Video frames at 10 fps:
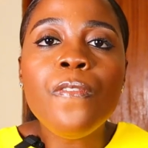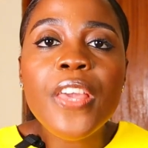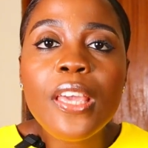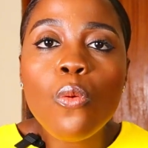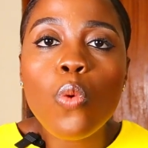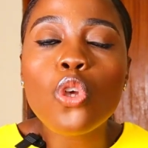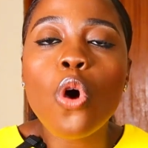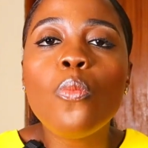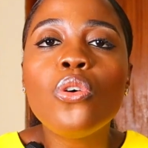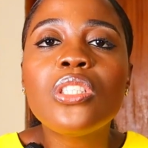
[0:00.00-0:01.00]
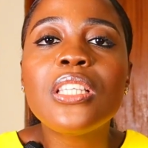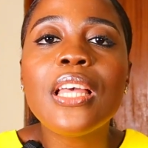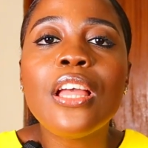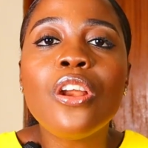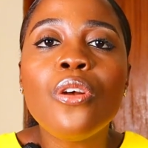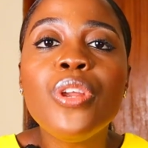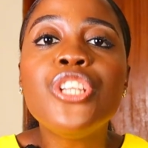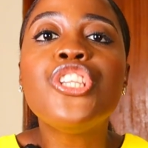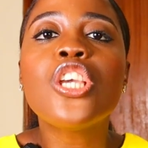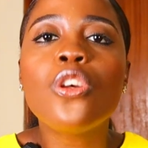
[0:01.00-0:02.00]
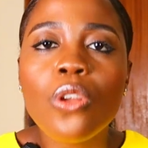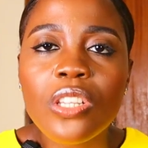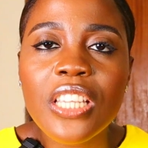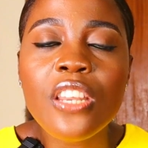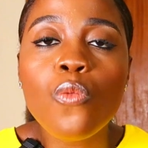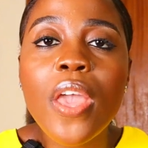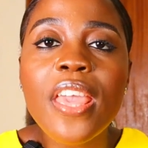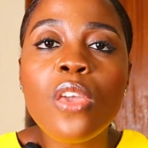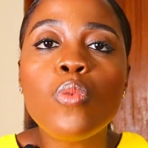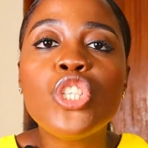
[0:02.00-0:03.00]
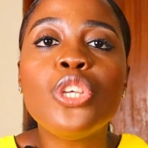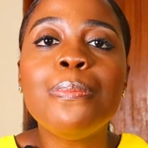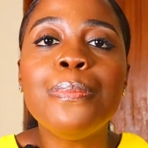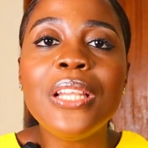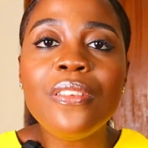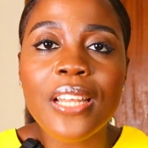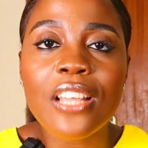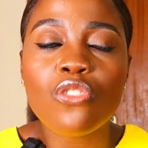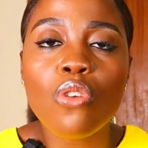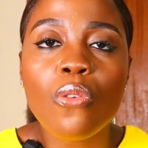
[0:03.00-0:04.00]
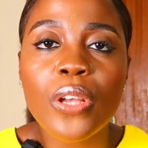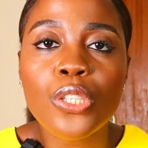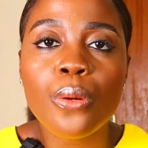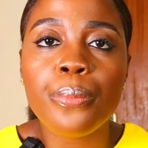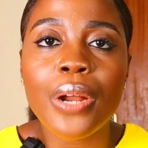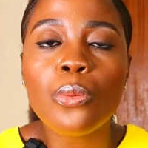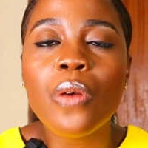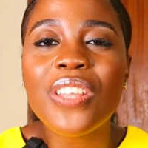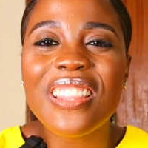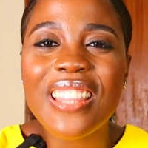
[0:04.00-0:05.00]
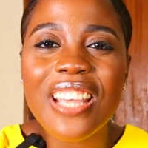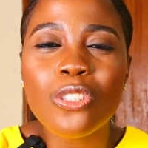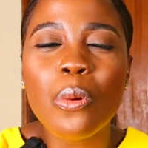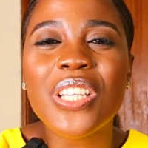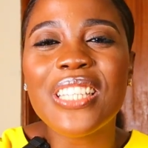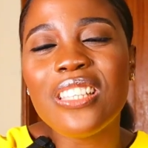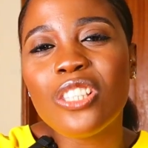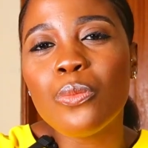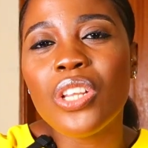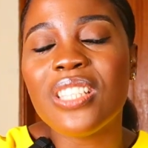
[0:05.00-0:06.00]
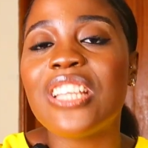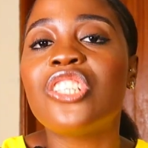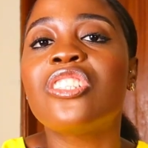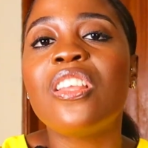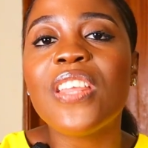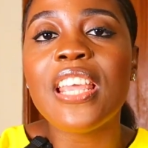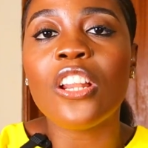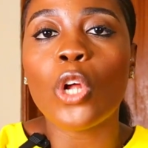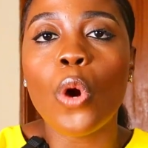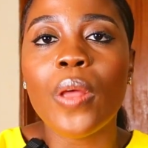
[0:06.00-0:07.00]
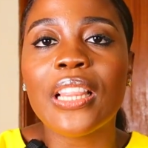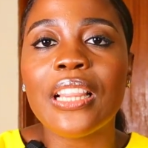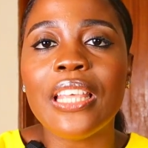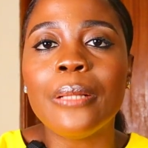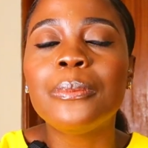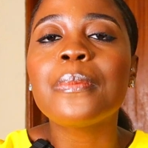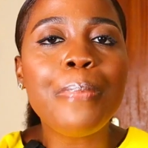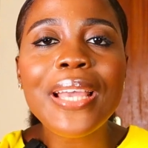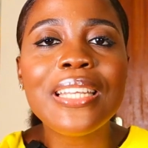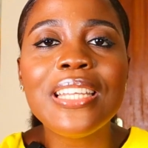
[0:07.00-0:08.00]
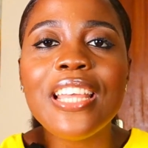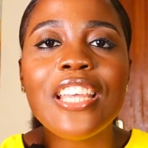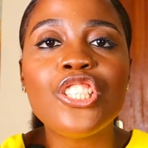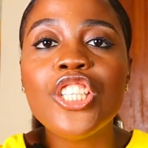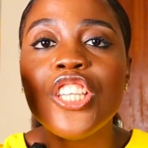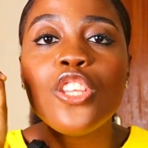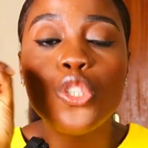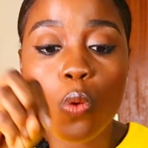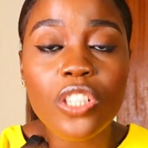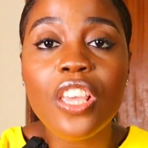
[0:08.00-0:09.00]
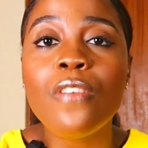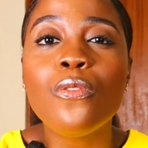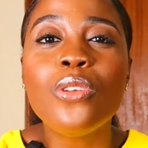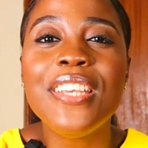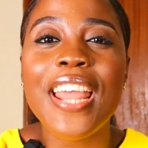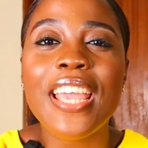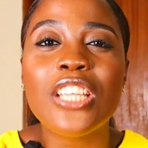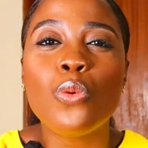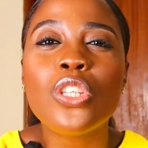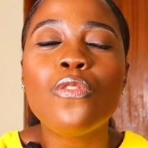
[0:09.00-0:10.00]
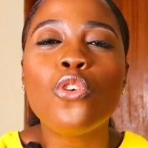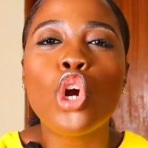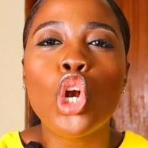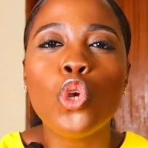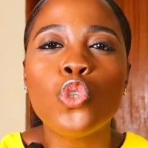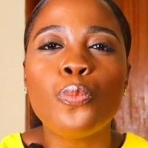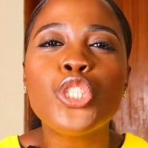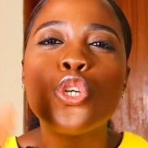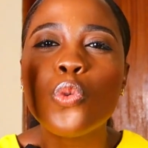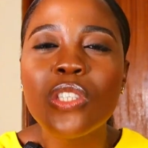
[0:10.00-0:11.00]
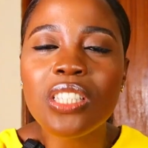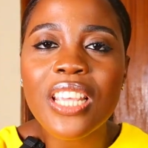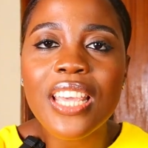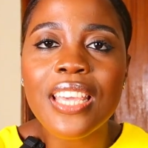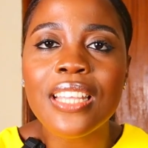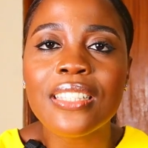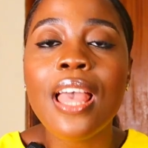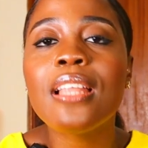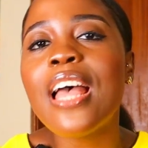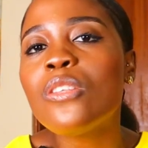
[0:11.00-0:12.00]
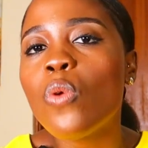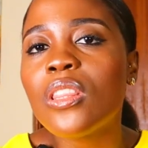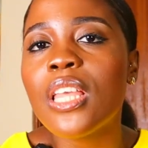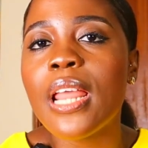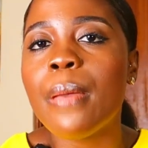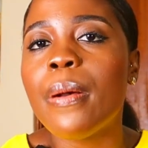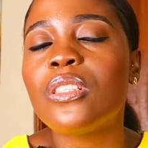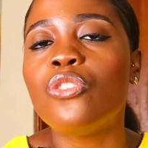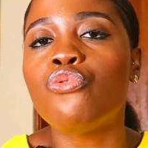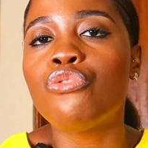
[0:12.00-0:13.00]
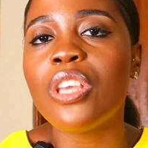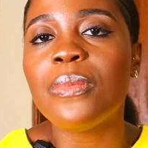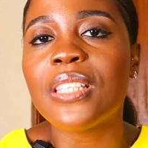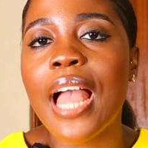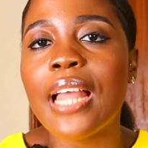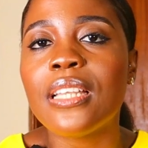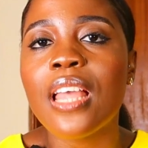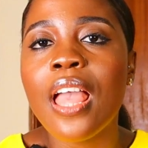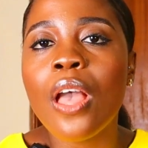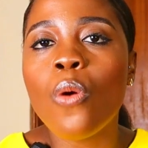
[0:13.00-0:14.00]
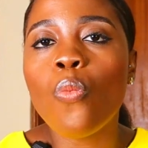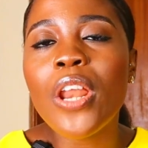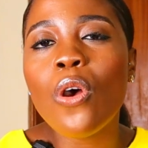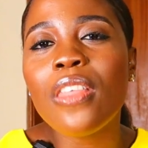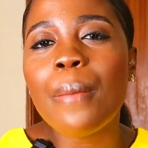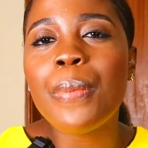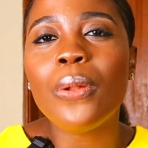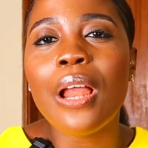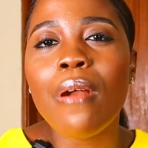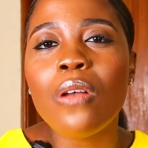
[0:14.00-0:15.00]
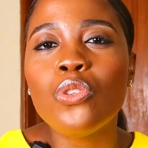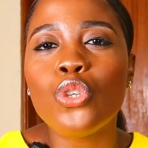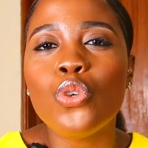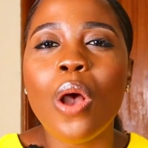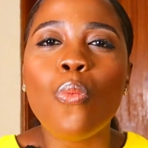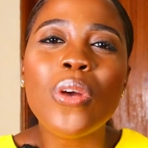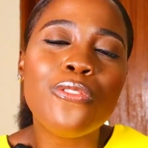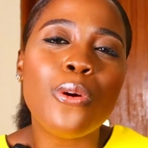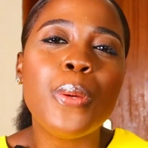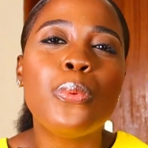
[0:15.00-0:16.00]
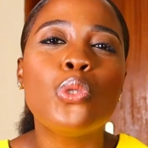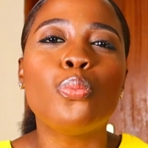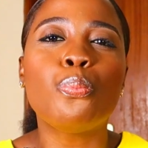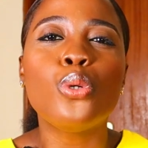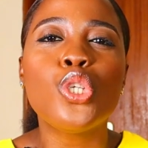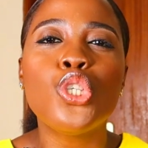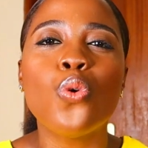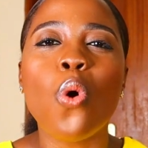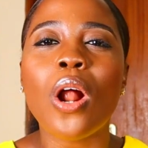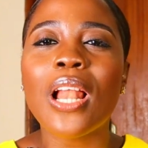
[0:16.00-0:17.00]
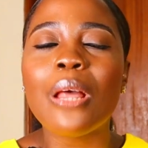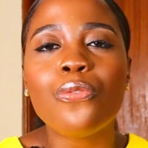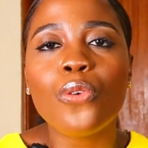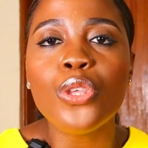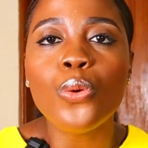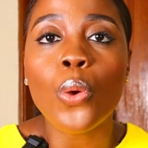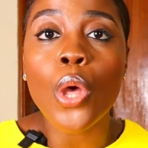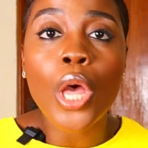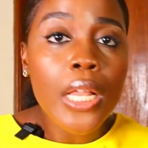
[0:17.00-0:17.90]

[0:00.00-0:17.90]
Veekee was almost ridiculous in the way in which she believed in a strong fashion brand. Some of the things, some of the testimonies that she's living in currently, back in the day, she wasn't even there yet, she wasn't even close, but she could see it. That's one thing about dreams, and when other people around you, you are waiting for people to push you or clap for you.